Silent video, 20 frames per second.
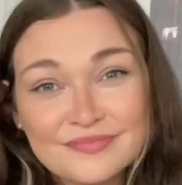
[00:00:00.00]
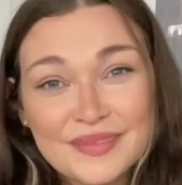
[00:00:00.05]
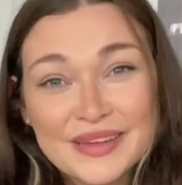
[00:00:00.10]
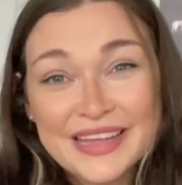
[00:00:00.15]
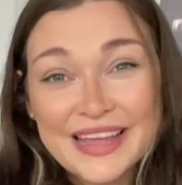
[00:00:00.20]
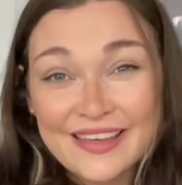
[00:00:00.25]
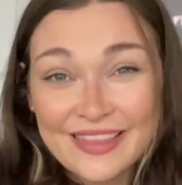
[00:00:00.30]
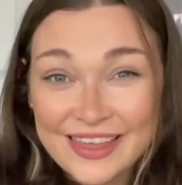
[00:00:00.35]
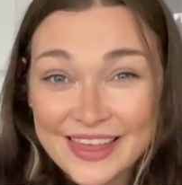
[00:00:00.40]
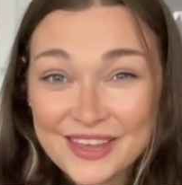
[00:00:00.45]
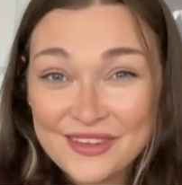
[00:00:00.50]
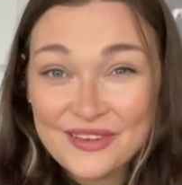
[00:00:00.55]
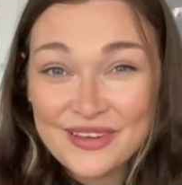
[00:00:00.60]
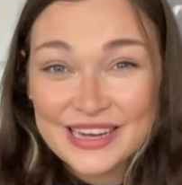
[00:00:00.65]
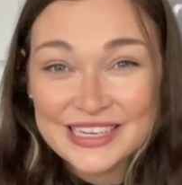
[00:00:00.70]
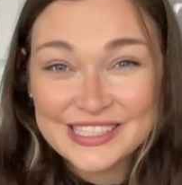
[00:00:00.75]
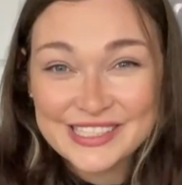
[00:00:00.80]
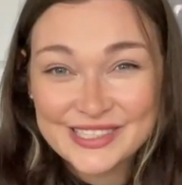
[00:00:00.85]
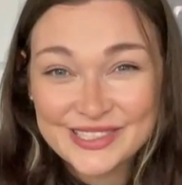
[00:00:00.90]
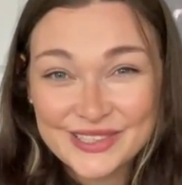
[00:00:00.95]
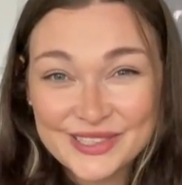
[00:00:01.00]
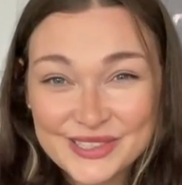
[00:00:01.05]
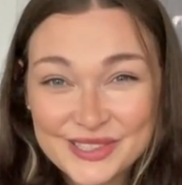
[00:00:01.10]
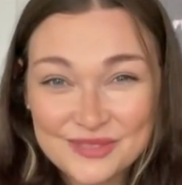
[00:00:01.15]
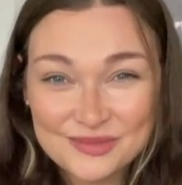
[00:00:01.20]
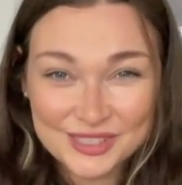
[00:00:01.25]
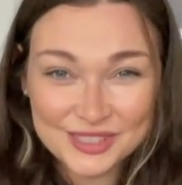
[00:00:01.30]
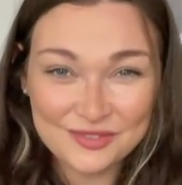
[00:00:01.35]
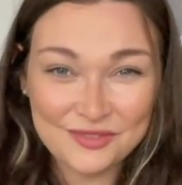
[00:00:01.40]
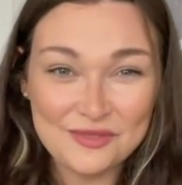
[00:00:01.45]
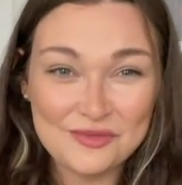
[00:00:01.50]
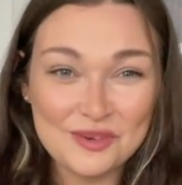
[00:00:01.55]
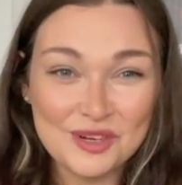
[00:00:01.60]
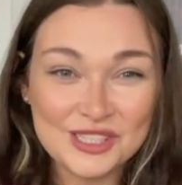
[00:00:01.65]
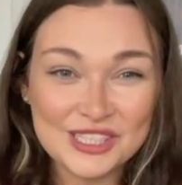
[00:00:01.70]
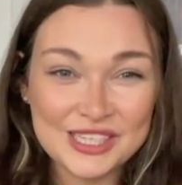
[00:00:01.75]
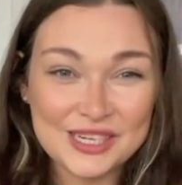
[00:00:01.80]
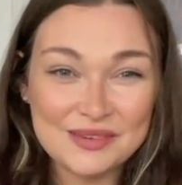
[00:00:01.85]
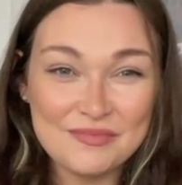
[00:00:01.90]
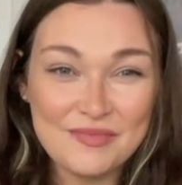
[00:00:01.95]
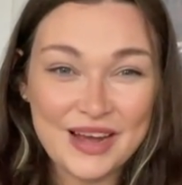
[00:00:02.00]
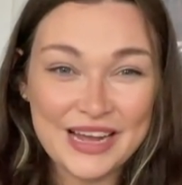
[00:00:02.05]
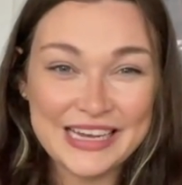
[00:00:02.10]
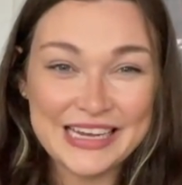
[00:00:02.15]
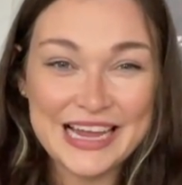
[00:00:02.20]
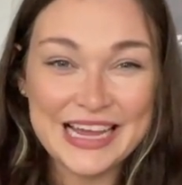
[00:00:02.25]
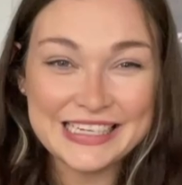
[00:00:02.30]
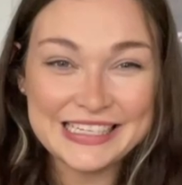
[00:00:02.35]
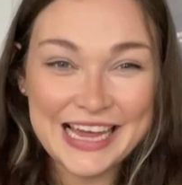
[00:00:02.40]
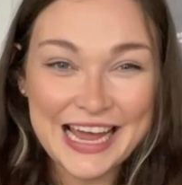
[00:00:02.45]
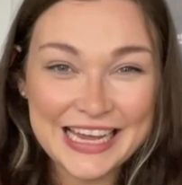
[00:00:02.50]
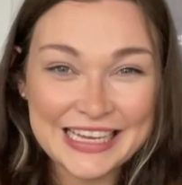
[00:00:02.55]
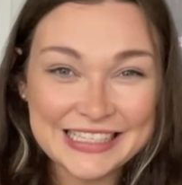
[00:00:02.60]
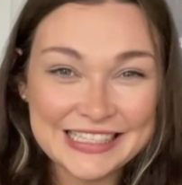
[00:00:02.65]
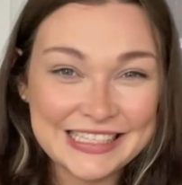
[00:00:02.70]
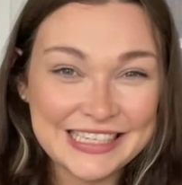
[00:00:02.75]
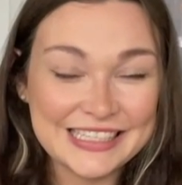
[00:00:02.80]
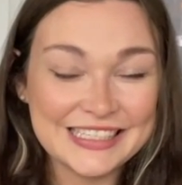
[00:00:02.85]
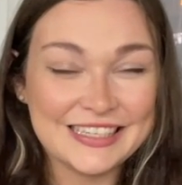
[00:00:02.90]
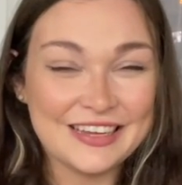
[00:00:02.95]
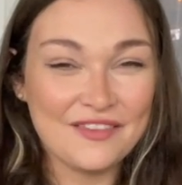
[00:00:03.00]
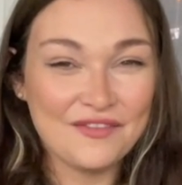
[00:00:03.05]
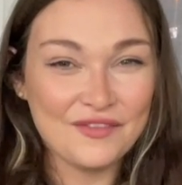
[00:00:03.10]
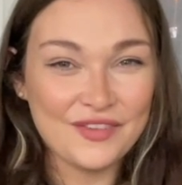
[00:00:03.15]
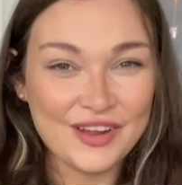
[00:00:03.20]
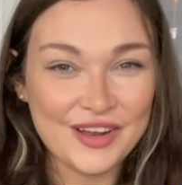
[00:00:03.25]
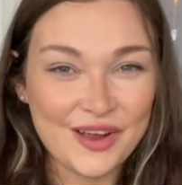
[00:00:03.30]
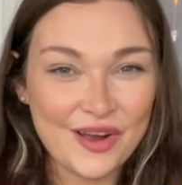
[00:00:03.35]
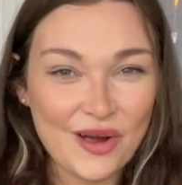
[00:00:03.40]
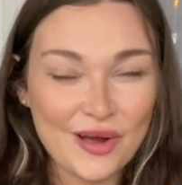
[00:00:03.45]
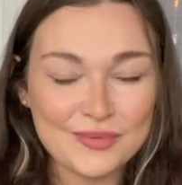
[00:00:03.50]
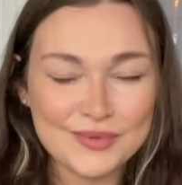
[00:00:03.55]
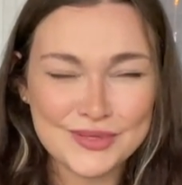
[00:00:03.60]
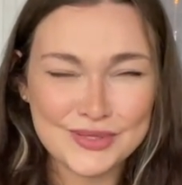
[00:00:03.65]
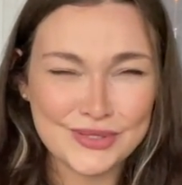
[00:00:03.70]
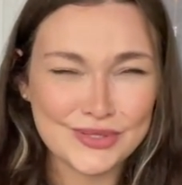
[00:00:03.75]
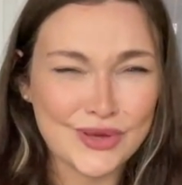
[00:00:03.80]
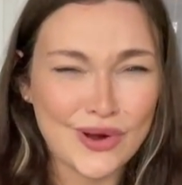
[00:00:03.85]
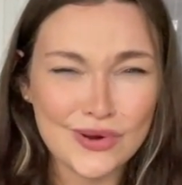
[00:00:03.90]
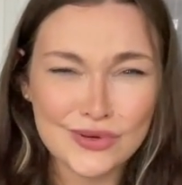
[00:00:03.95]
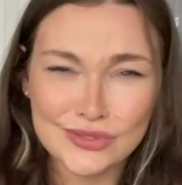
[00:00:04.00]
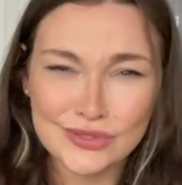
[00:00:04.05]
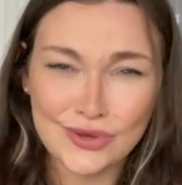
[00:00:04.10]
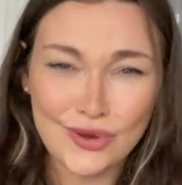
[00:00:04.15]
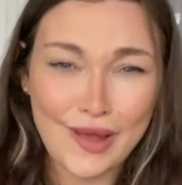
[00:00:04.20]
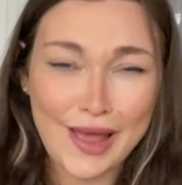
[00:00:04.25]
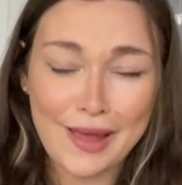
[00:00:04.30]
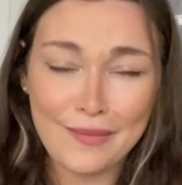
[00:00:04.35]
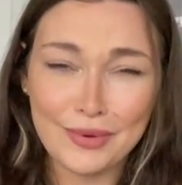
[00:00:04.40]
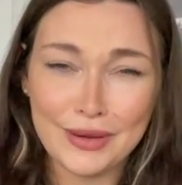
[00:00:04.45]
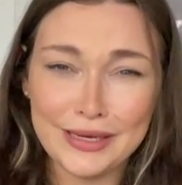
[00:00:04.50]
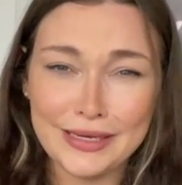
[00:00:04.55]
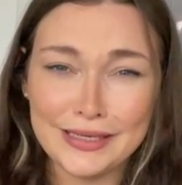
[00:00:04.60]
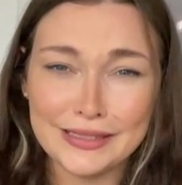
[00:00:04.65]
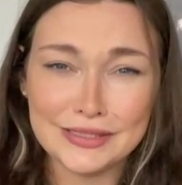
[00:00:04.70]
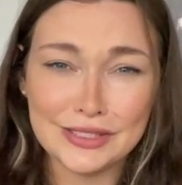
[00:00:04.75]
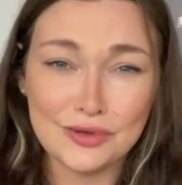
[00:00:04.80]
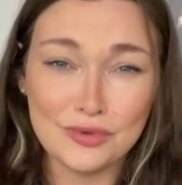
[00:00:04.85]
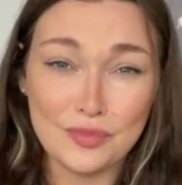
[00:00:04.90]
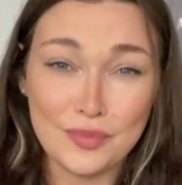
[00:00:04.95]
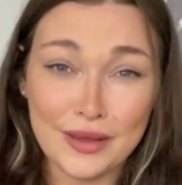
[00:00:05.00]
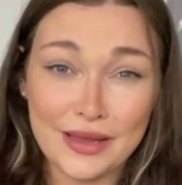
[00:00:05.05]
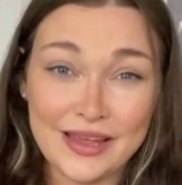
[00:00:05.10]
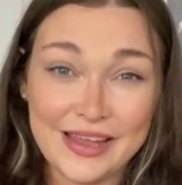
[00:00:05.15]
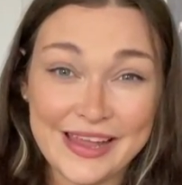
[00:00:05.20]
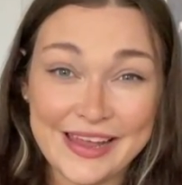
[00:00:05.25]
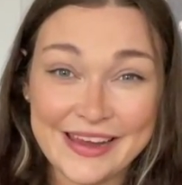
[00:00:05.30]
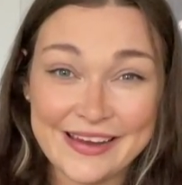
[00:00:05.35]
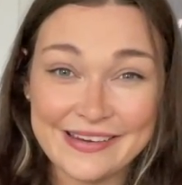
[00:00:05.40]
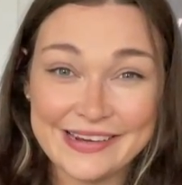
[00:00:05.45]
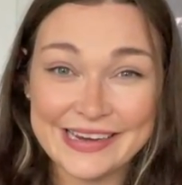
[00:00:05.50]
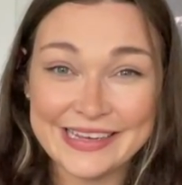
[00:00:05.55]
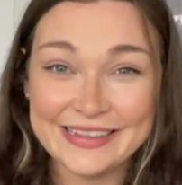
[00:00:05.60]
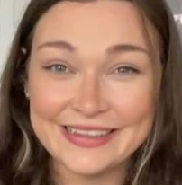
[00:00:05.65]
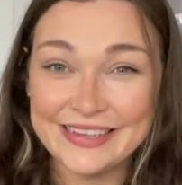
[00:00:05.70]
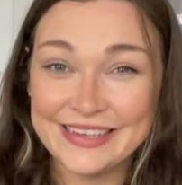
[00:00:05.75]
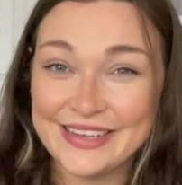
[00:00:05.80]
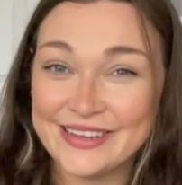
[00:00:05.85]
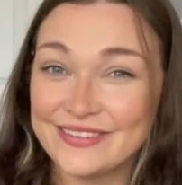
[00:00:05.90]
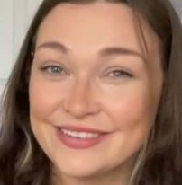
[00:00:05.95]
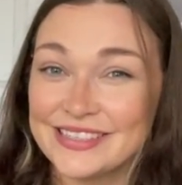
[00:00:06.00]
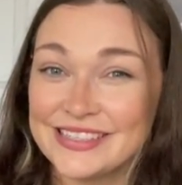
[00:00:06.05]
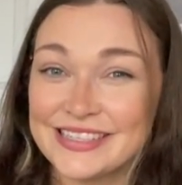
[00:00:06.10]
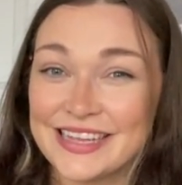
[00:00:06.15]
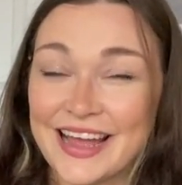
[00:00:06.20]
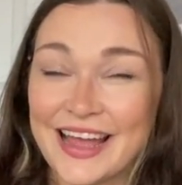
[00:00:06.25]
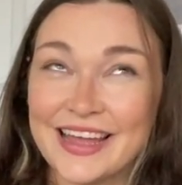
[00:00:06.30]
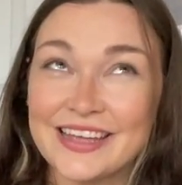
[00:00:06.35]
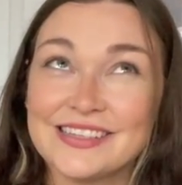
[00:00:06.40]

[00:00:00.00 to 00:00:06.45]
But yeah, thank you guys so, so much for watching my taste testing video. I'm so, so happy to be here in the USA.